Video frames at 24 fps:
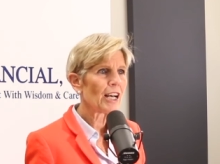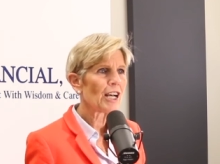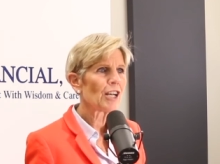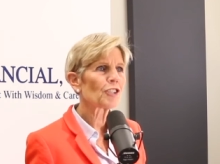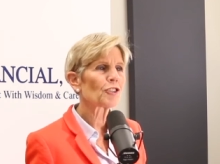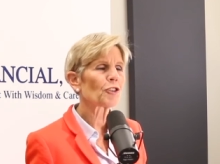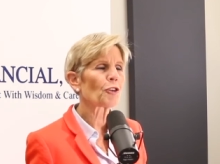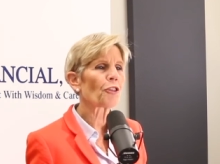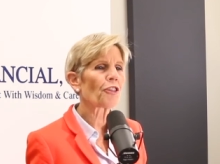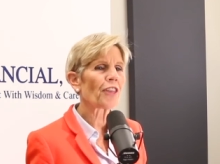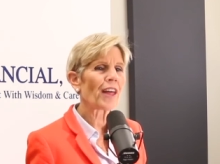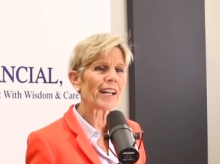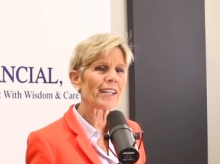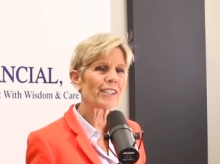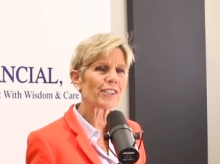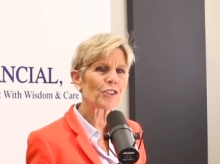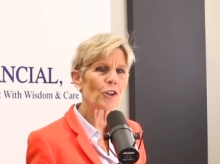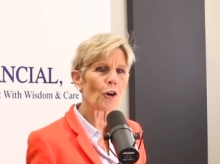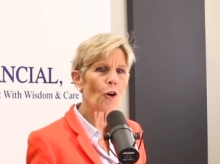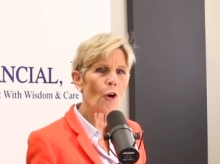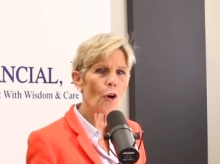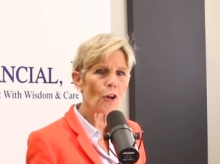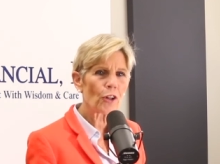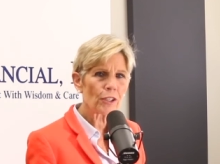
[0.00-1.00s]
So thanks
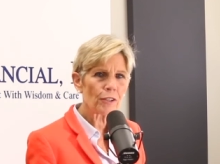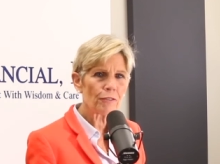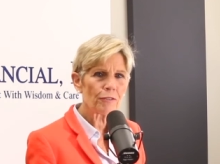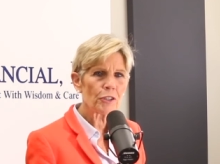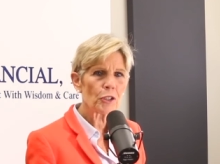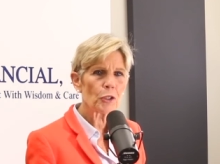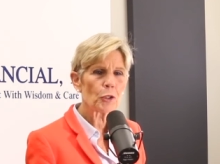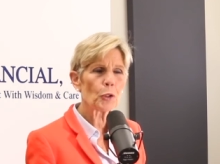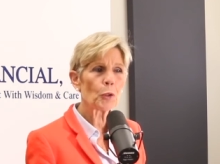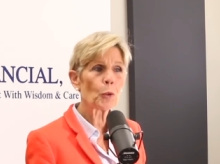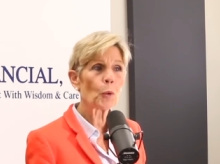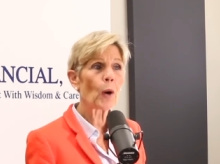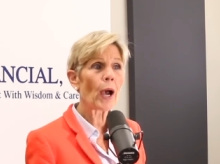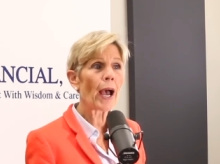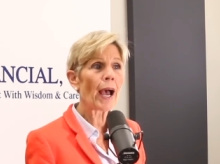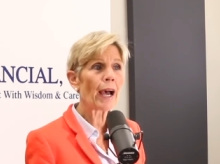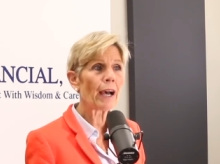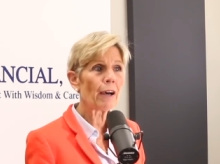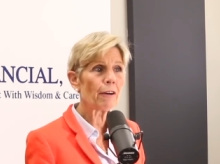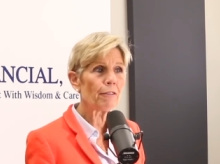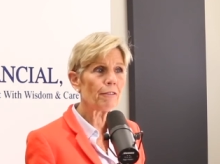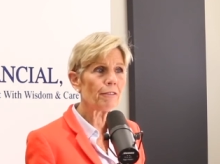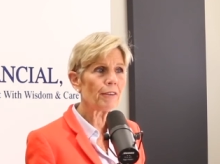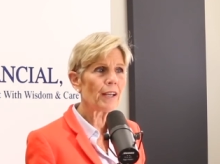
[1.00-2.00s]
to all of you who
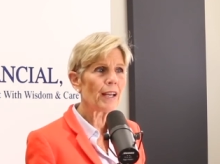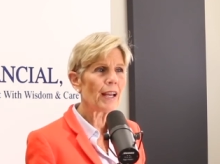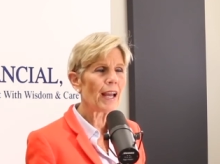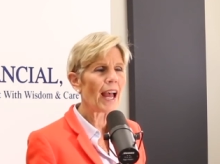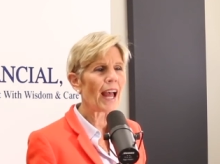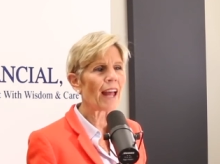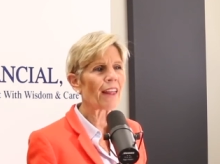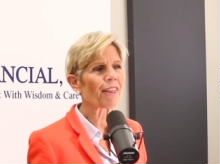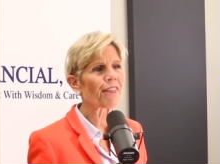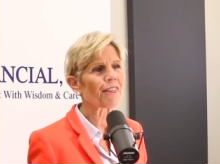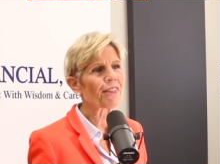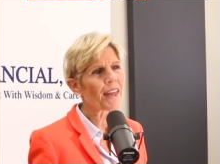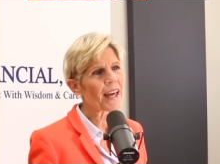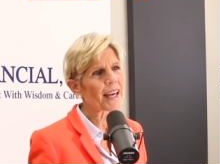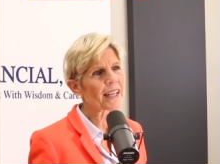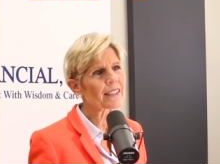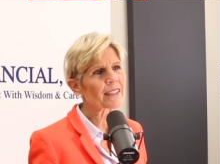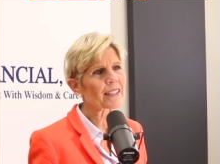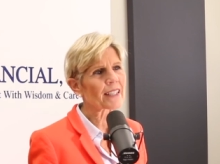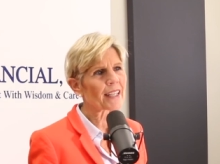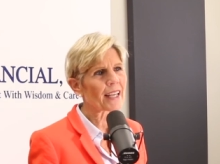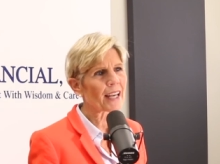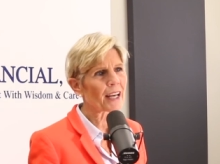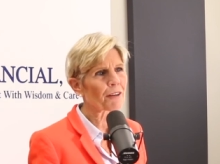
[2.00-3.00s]
have, and
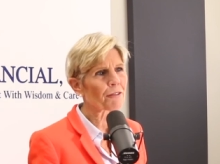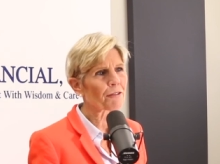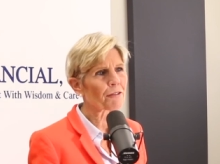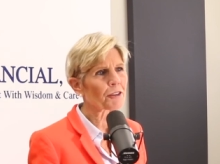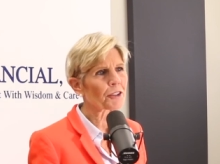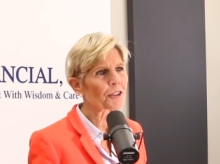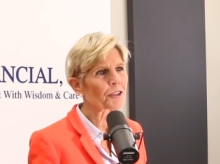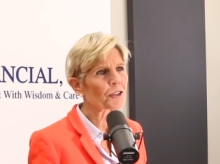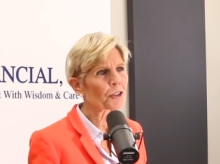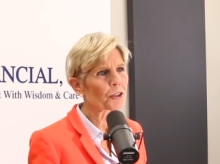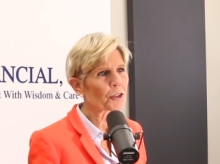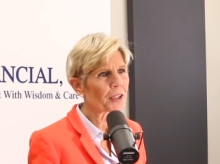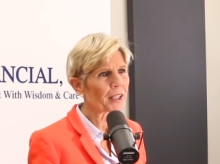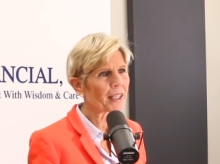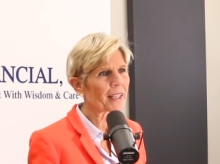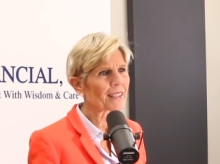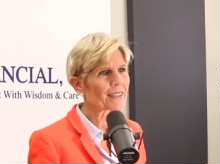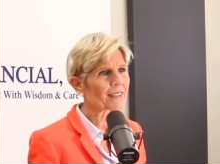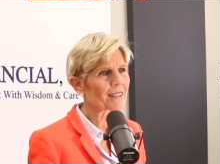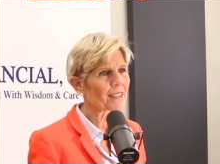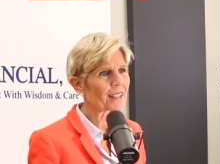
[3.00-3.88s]
thanks again for tuning in